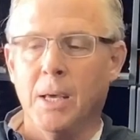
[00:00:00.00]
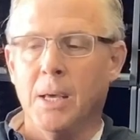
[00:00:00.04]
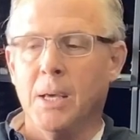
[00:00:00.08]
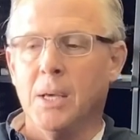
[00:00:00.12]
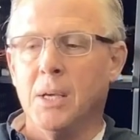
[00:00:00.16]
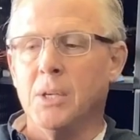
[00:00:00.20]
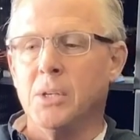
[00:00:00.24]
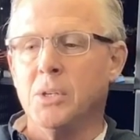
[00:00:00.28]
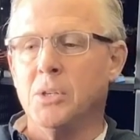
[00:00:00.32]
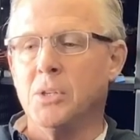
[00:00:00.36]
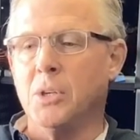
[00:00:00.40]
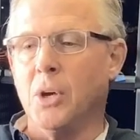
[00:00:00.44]

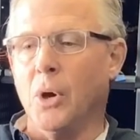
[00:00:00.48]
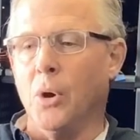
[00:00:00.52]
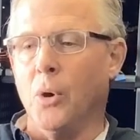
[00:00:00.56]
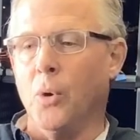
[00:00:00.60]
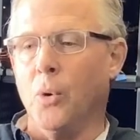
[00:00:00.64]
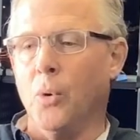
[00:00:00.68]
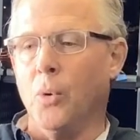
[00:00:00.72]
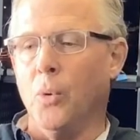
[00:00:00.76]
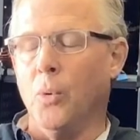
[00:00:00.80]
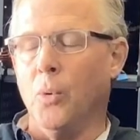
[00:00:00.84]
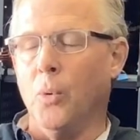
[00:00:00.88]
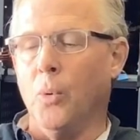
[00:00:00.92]

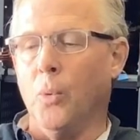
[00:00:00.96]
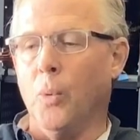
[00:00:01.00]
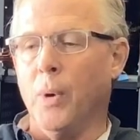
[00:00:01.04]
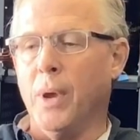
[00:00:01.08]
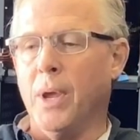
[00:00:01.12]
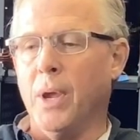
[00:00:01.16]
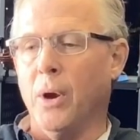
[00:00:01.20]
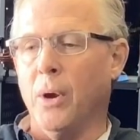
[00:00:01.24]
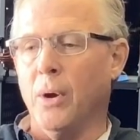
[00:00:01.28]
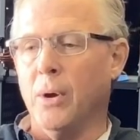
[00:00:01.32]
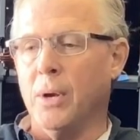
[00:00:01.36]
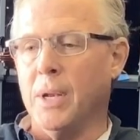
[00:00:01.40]
So
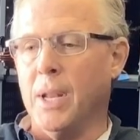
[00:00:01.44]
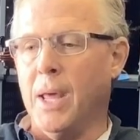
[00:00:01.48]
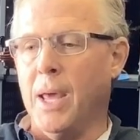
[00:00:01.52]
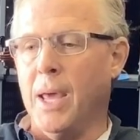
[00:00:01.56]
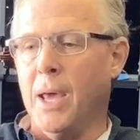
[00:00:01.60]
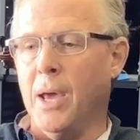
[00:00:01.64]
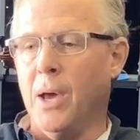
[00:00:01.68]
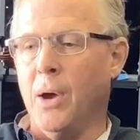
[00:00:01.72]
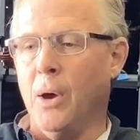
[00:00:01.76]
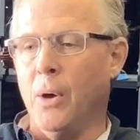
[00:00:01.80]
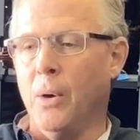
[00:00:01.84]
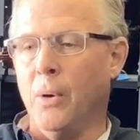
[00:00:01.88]
we are
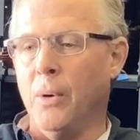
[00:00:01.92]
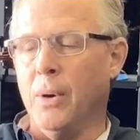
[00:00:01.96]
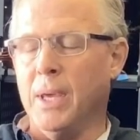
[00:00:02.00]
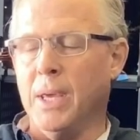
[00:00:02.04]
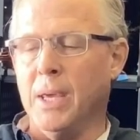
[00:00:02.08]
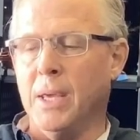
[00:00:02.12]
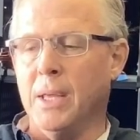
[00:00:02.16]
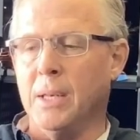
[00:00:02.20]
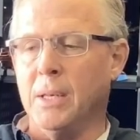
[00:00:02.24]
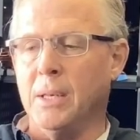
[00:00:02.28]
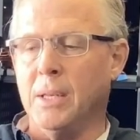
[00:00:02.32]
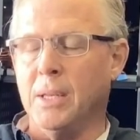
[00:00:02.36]
now
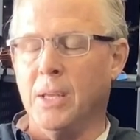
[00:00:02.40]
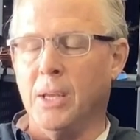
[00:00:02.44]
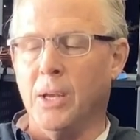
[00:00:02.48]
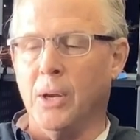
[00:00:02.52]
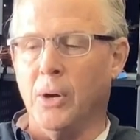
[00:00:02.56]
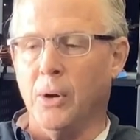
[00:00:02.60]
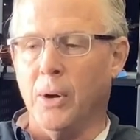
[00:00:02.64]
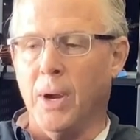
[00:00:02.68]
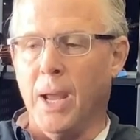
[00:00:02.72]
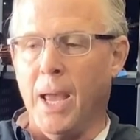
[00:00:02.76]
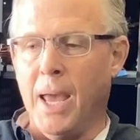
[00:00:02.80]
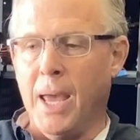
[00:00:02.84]
in
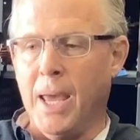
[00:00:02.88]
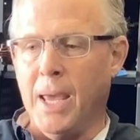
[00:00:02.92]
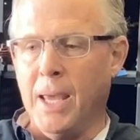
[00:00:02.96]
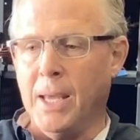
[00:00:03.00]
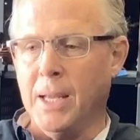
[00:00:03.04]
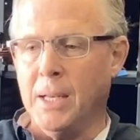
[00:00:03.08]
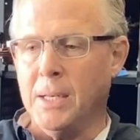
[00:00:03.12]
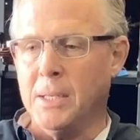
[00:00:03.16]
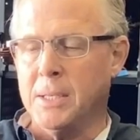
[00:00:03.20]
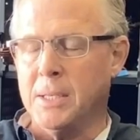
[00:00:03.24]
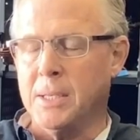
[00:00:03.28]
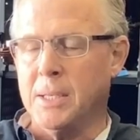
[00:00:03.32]
year
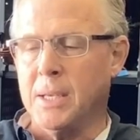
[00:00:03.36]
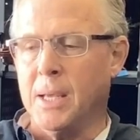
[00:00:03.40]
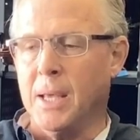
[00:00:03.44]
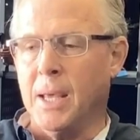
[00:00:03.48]
8,